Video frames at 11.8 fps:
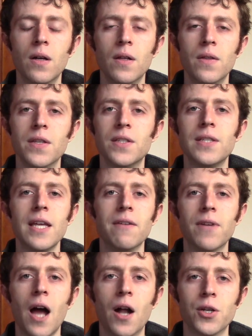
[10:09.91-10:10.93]
the state of
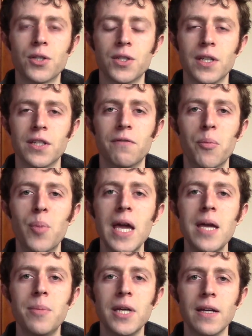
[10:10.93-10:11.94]
consciousness of a
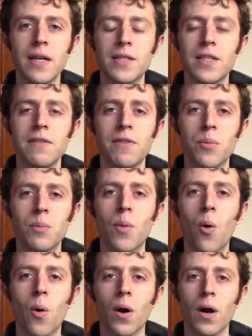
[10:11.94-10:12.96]
baby, it's even
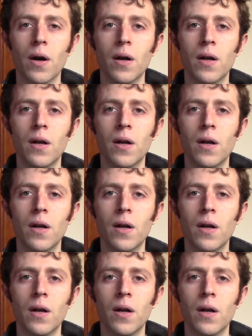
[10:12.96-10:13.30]
more